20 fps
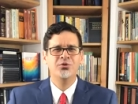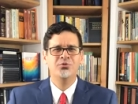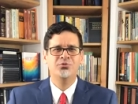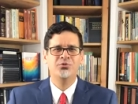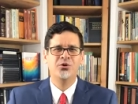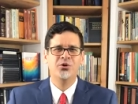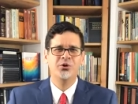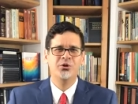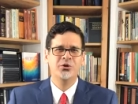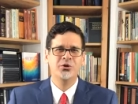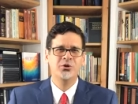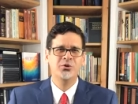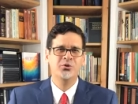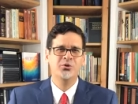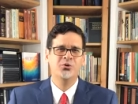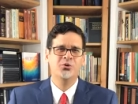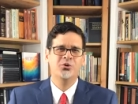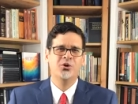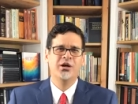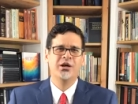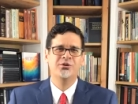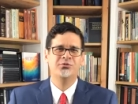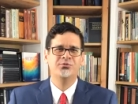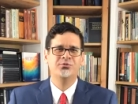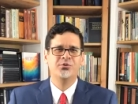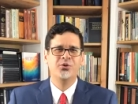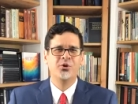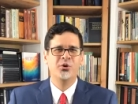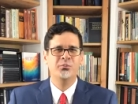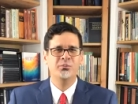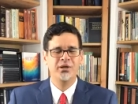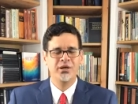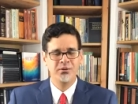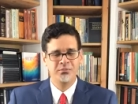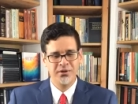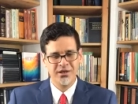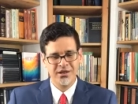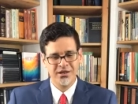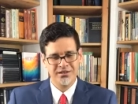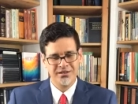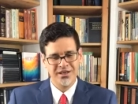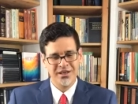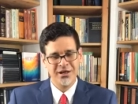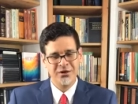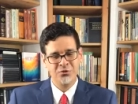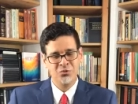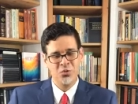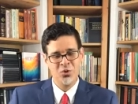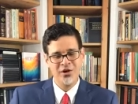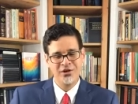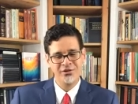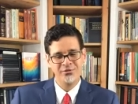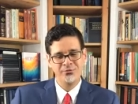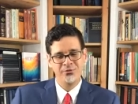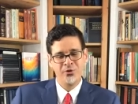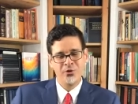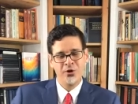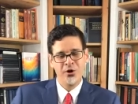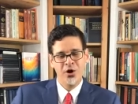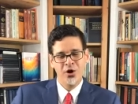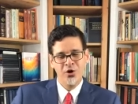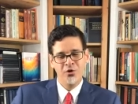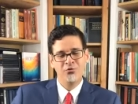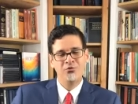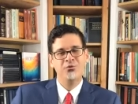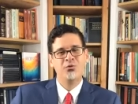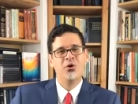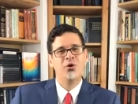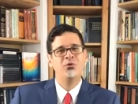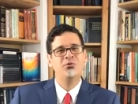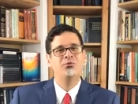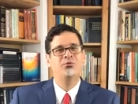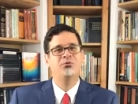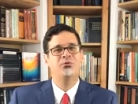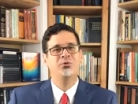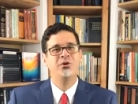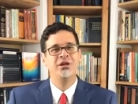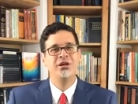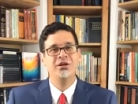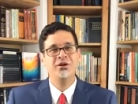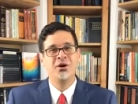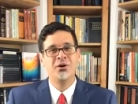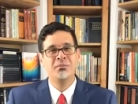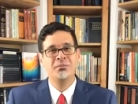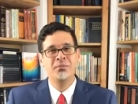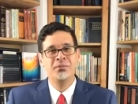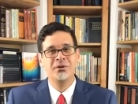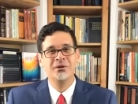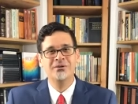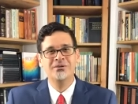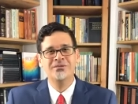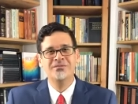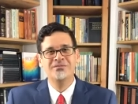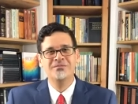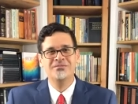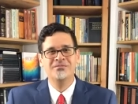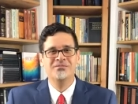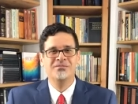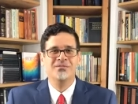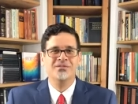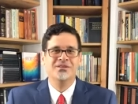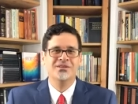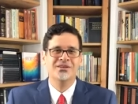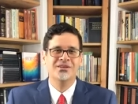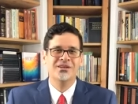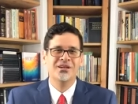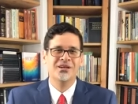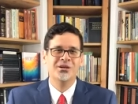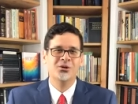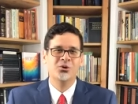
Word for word: for you and for me because it was for, for freedom that